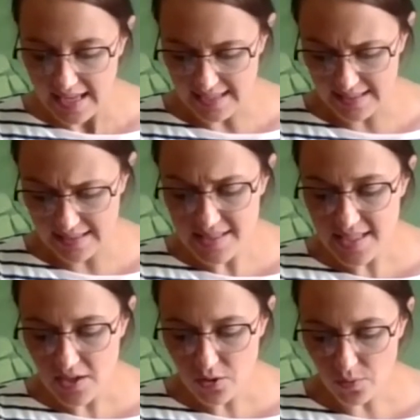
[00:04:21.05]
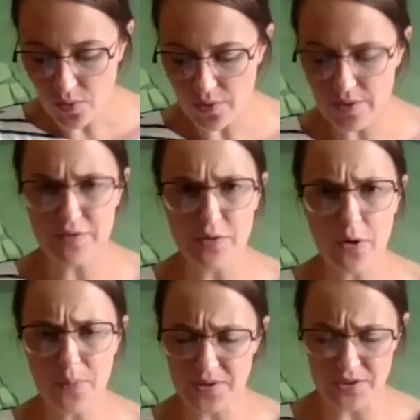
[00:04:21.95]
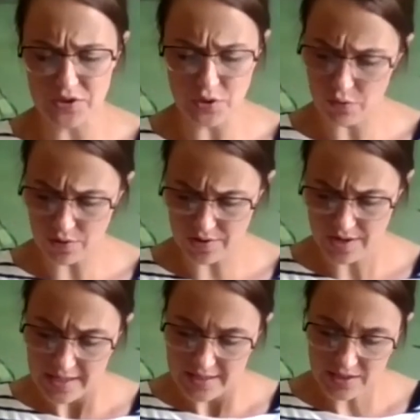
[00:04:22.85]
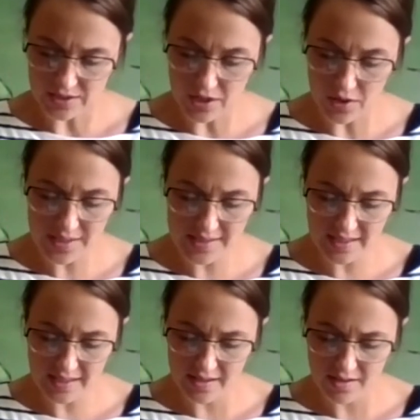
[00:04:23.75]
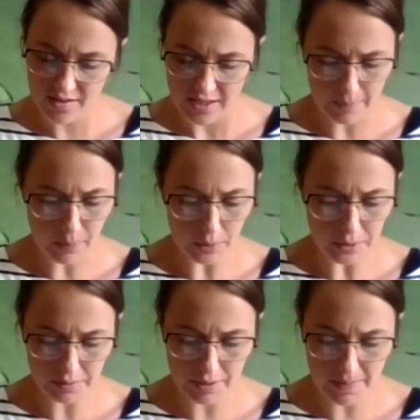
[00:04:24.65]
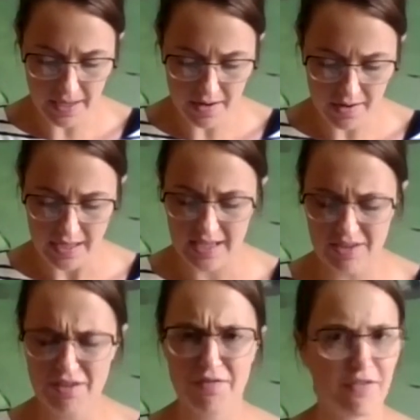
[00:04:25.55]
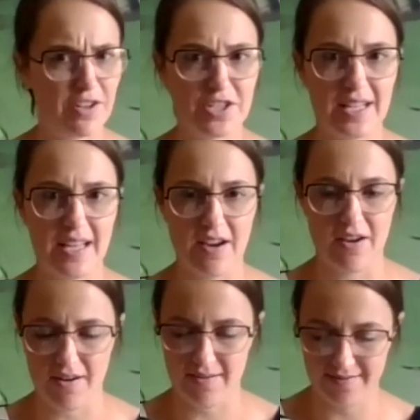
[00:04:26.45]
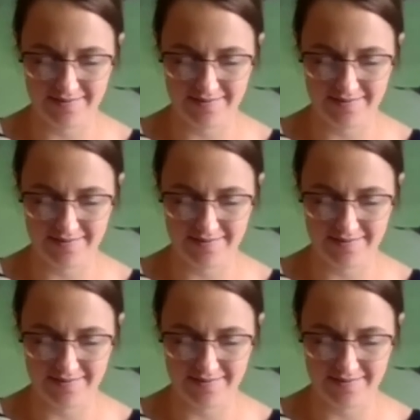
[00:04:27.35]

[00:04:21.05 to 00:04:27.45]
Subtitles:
And he lets out a roar if you open the door to know he's in there, that polary bear in our frigidy air.